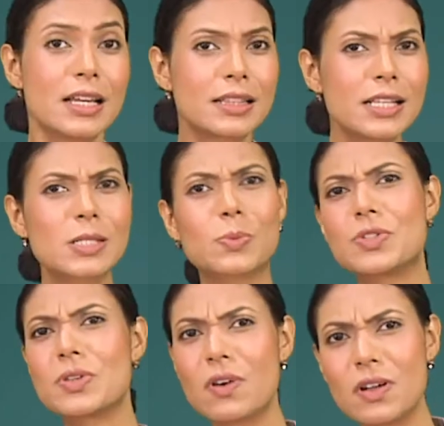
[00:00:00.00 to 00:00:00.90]
This
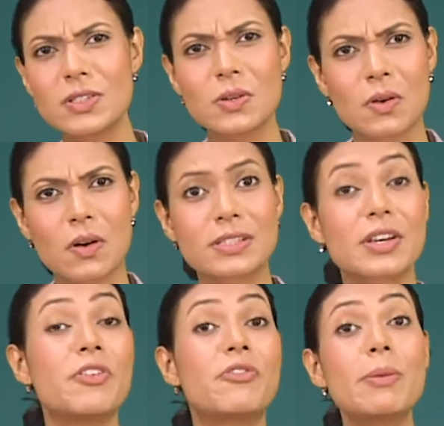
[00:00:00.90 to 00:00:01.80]
would also cause
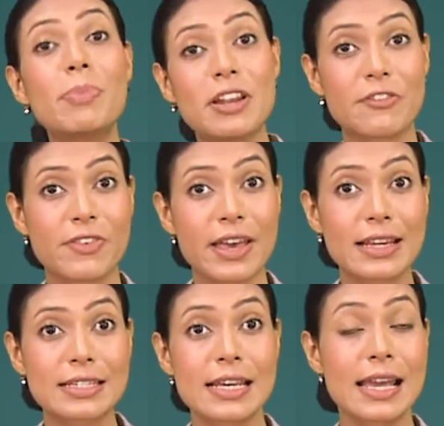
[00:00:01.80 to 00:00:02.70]
a ripple effect